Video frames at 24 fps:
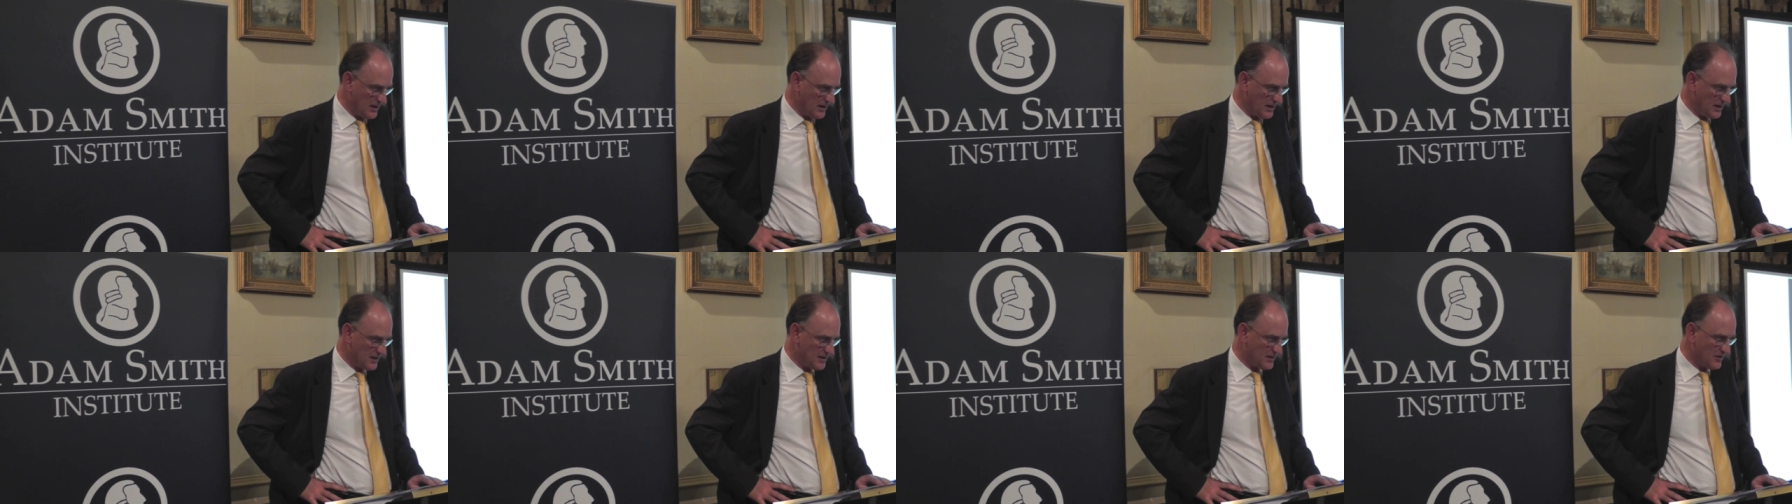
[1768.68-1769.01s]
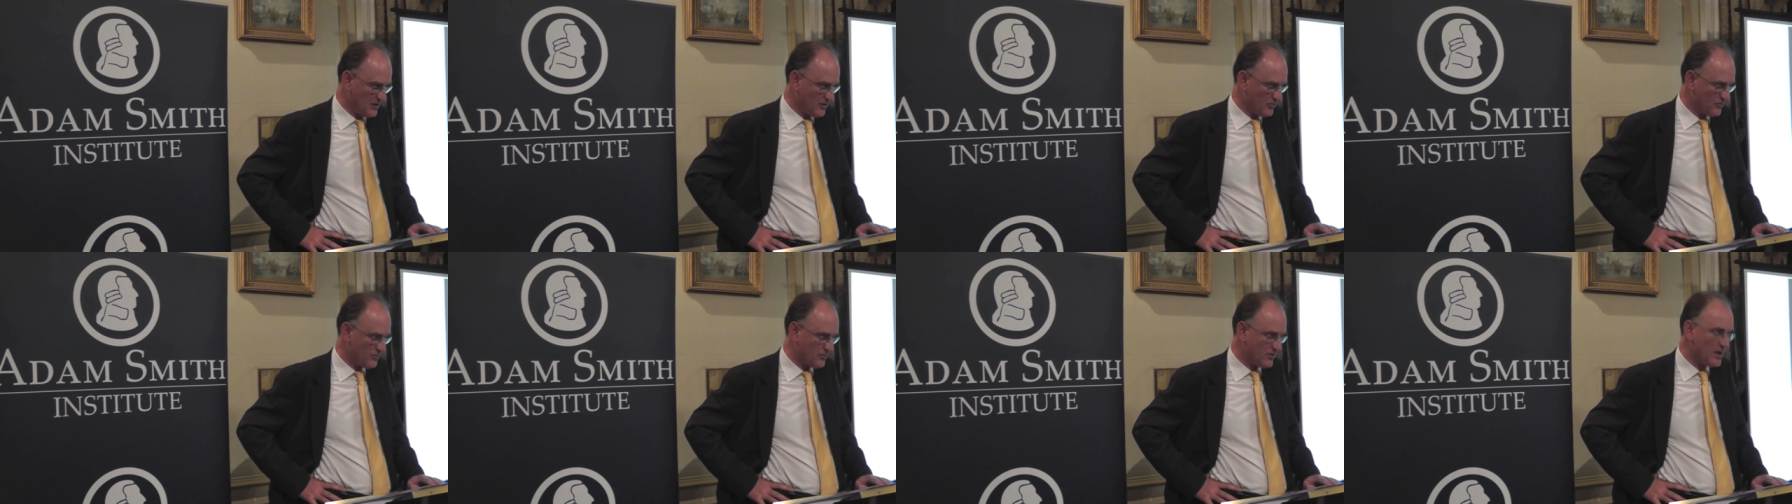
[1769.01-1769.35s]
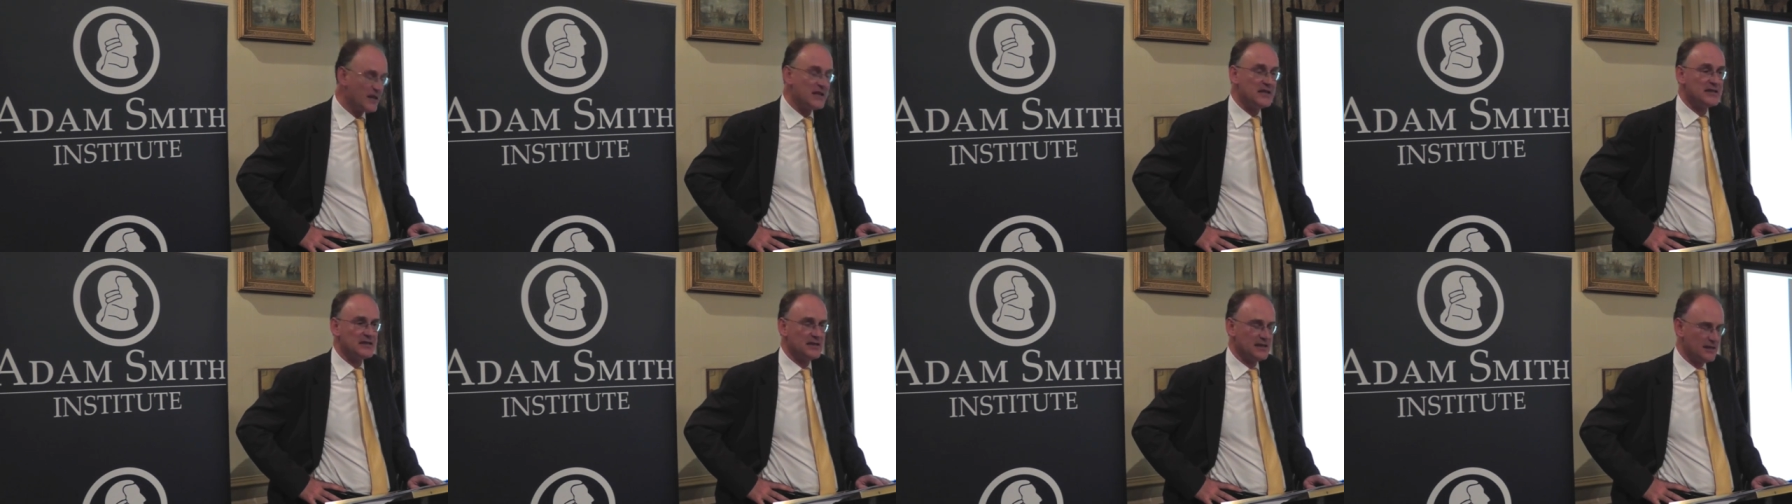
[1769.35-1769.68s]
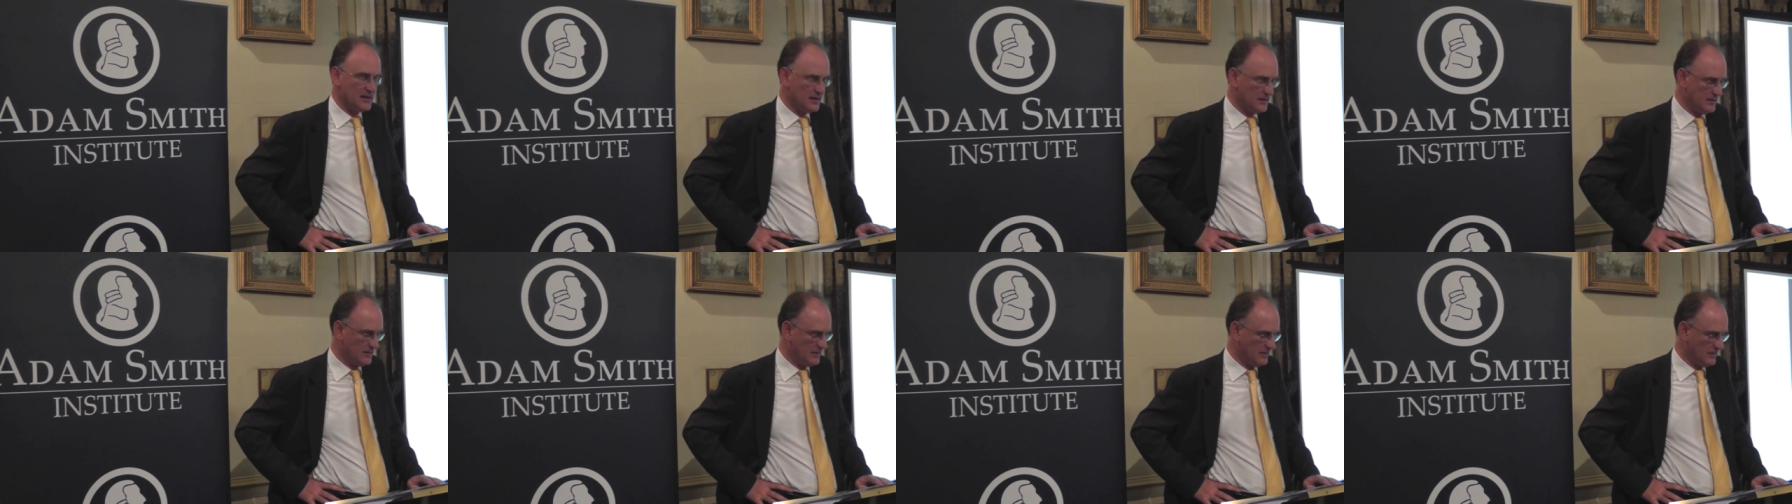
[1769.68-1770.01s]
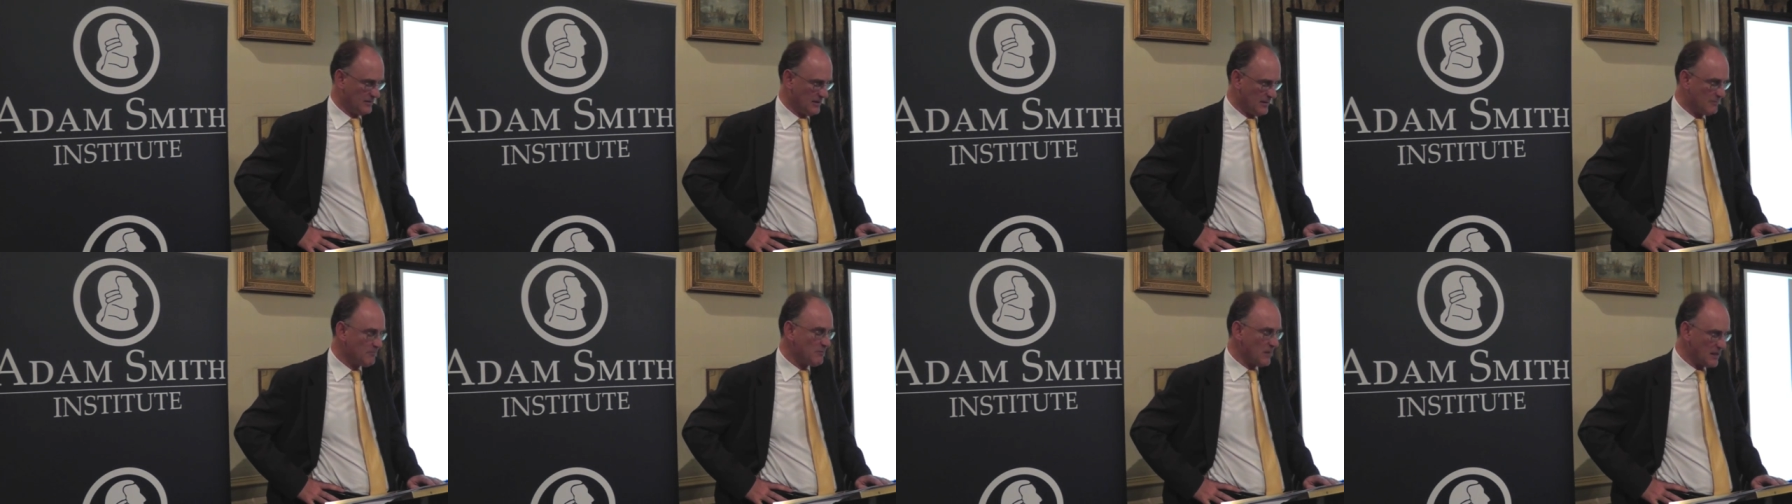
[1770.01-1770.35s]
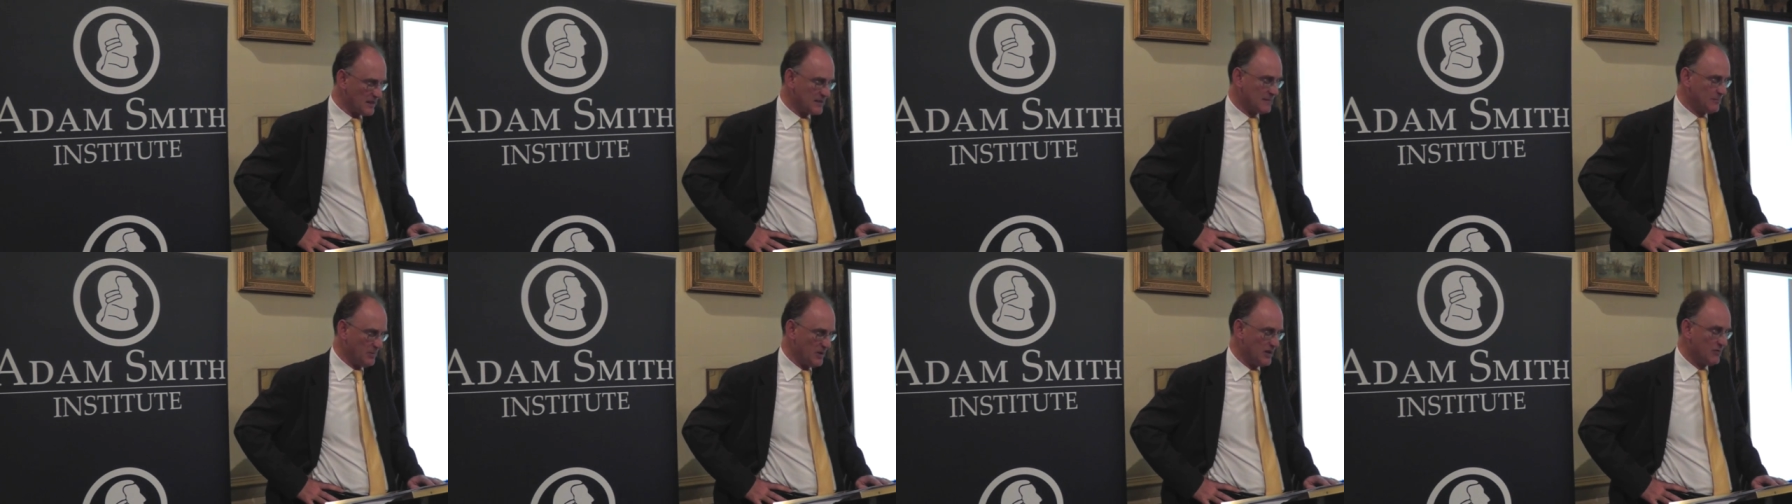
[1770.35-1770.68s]
is not raising,
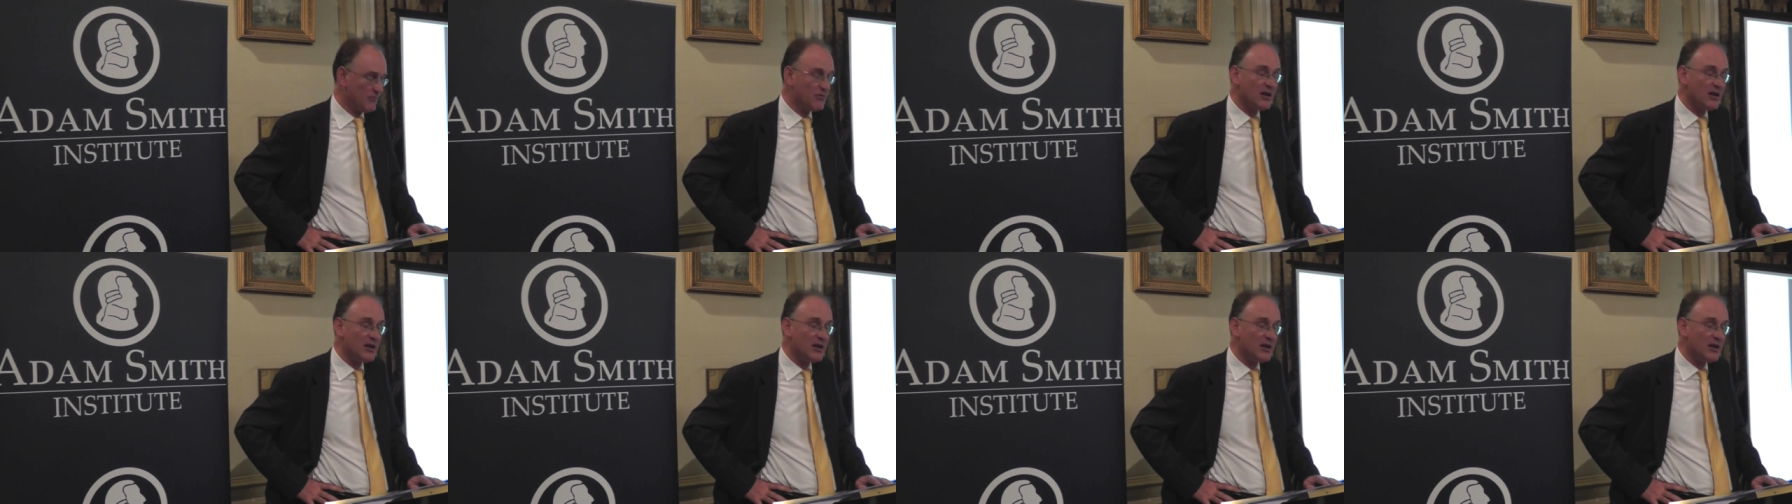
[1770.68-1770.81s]
must be